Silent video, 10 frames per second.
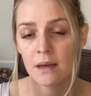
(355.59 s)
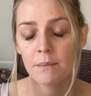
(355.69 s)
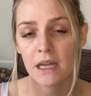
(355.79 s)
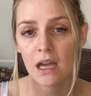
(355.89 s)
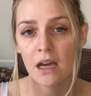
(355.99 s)

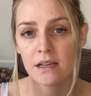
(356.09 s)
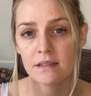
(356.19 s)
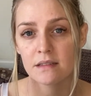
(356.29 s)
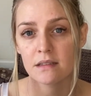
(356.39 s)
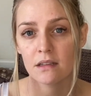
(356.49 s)

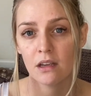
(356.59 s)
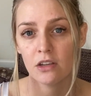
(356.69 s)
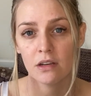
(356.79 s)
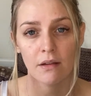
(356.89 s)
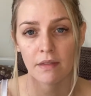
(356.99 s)
because
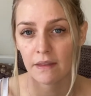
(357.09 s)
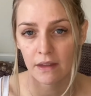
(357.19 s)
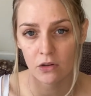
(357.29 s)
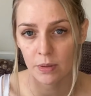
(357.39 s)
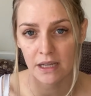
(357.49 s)
you don't think that
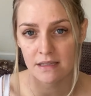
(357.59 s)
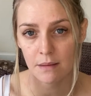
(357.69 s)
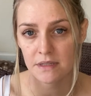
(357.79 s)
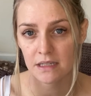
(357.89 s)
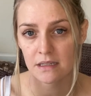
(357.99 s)
you'll be
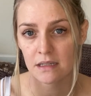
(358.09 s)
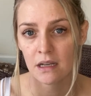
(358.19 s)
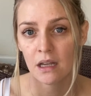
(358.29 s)
accepted?